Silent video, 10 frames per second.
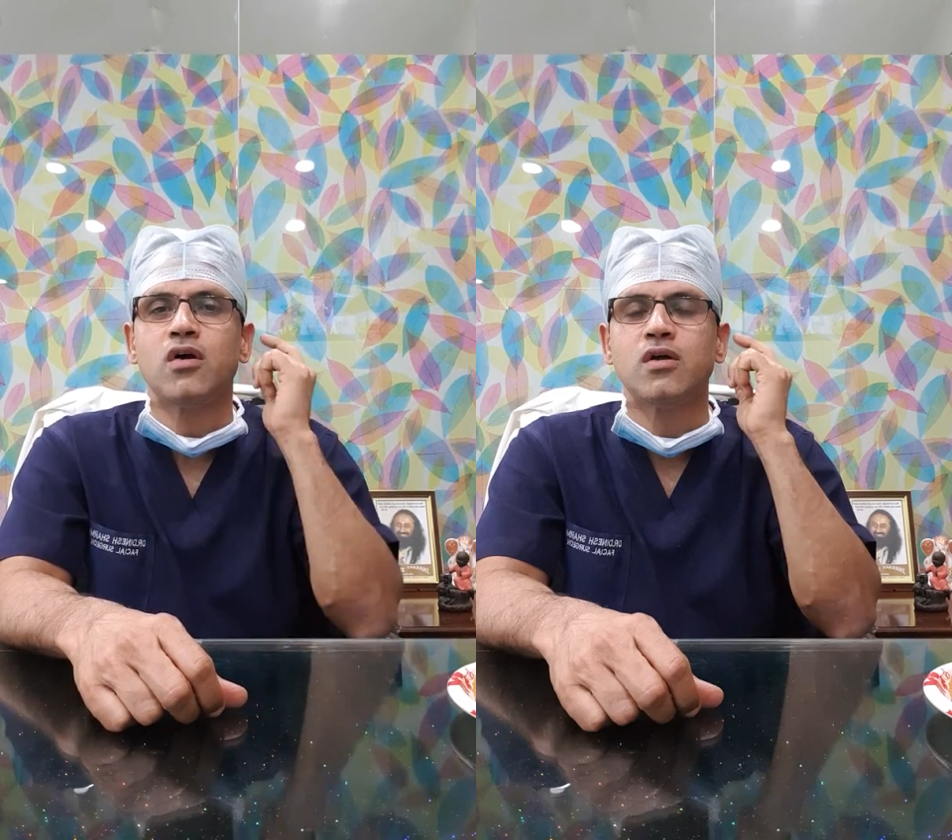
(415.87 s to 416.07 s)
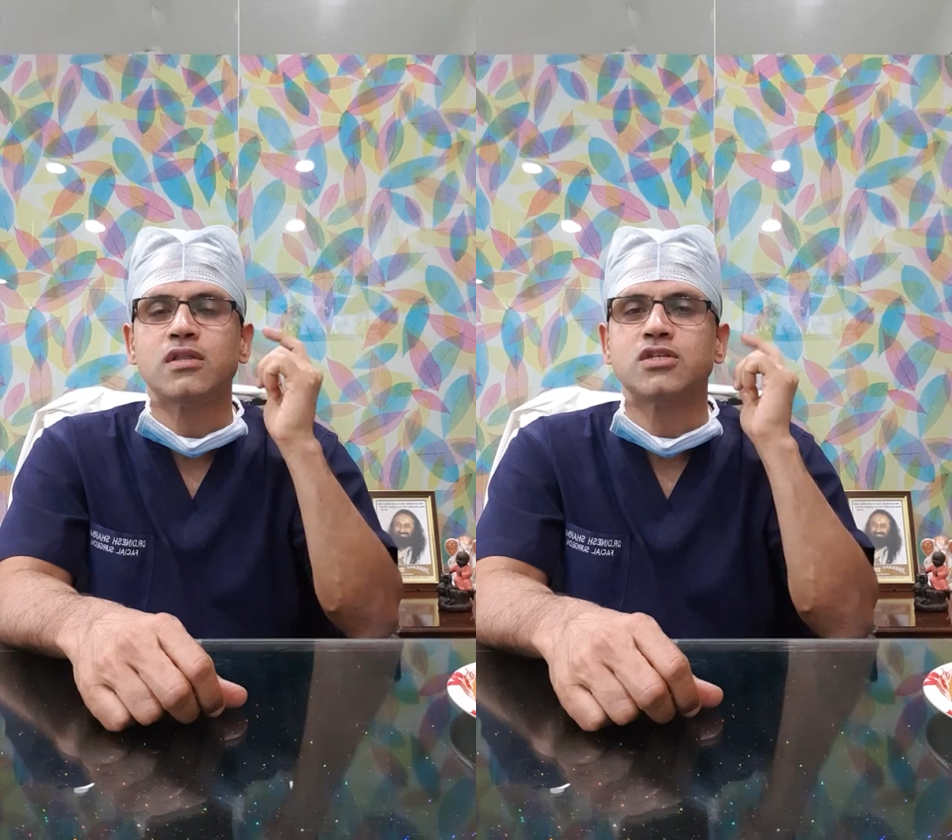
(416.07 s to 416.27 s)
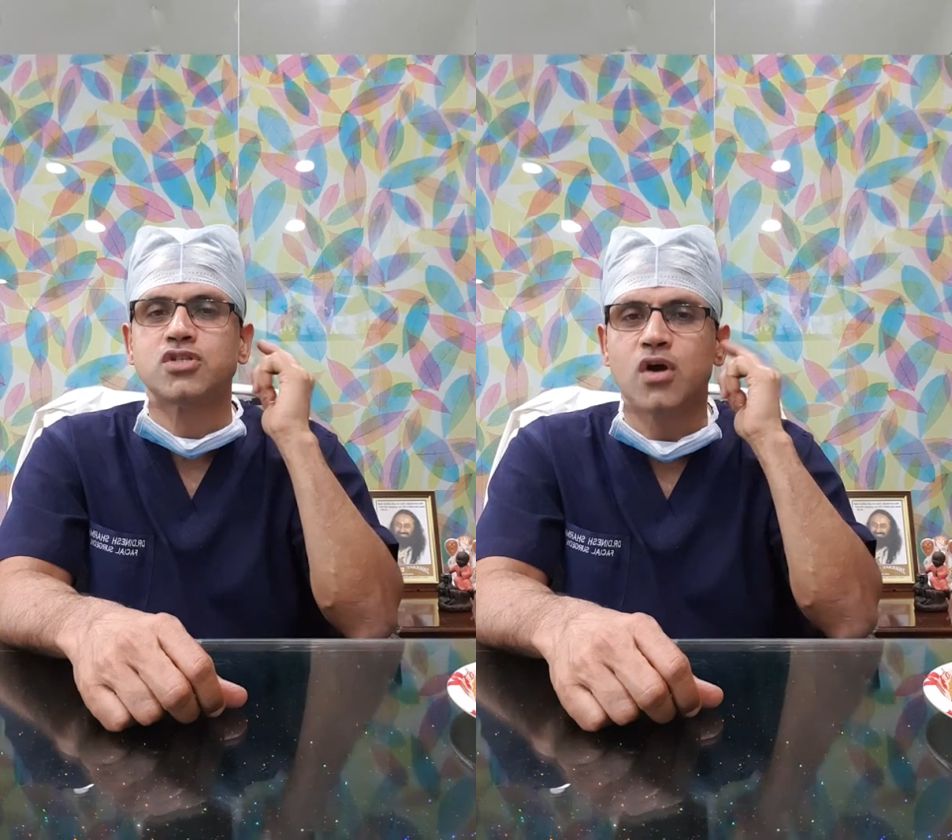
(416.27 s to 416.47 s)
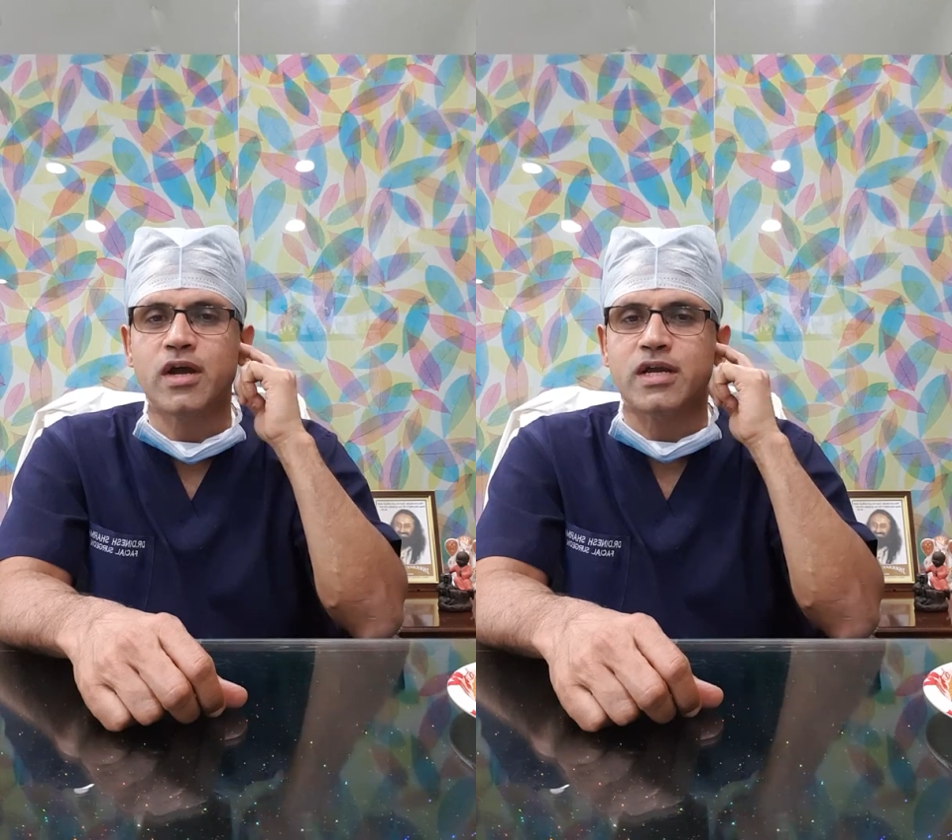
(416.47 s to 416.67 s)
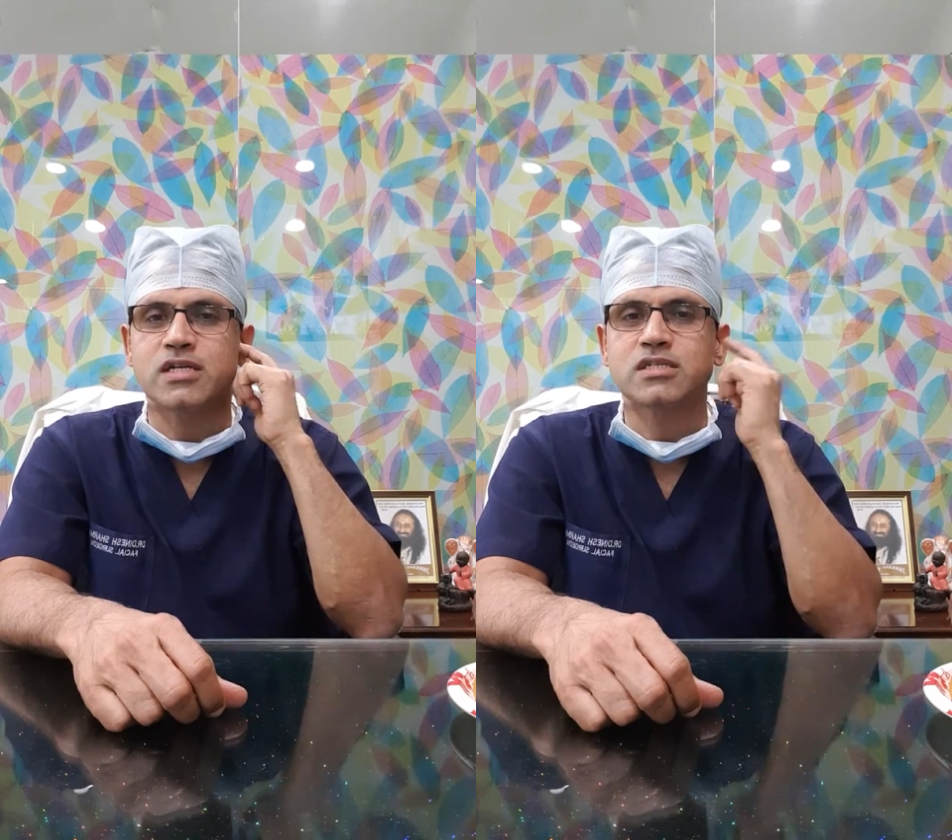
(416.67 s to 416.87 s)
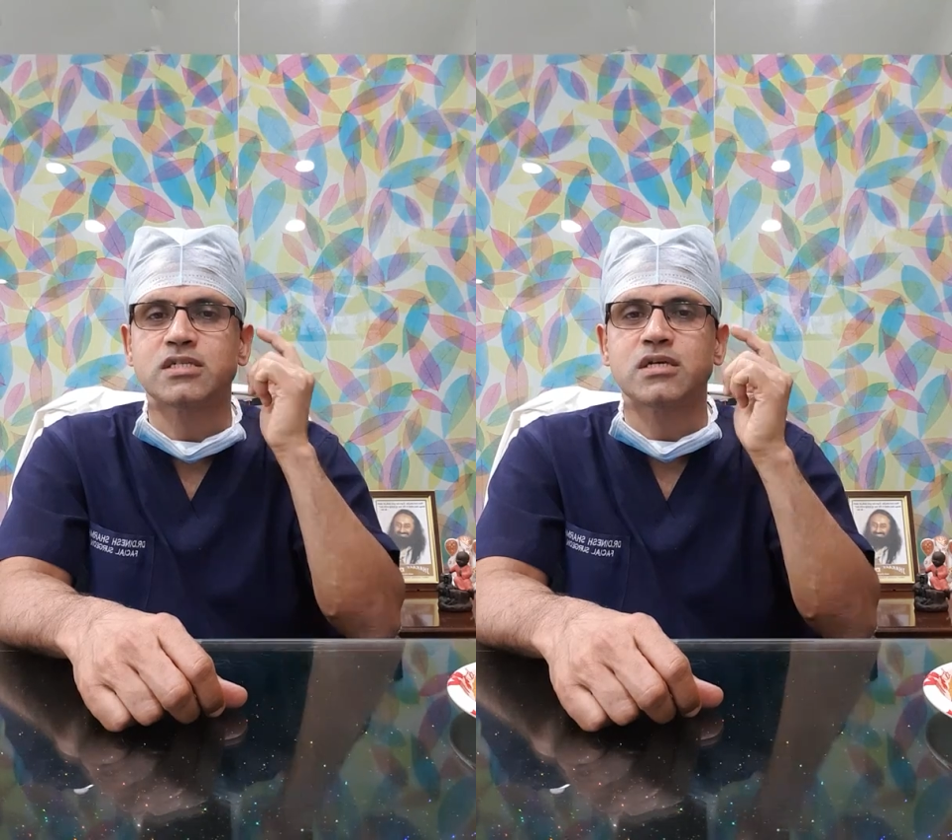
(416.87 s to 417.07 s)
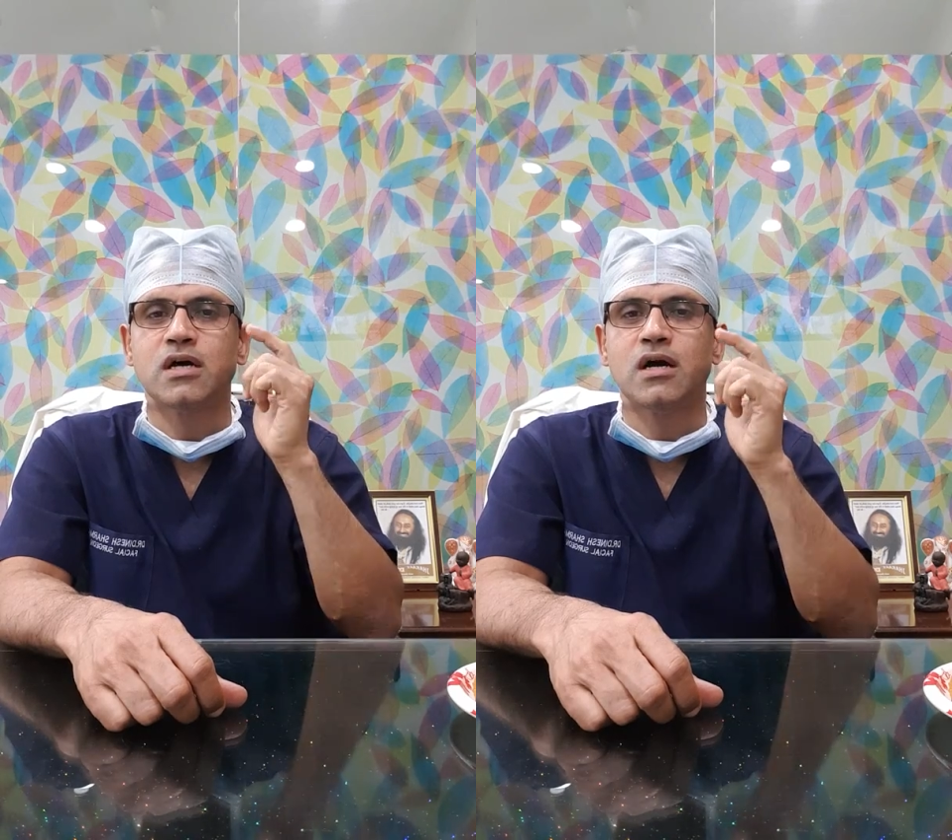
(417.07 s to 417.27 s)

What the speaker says: on the joints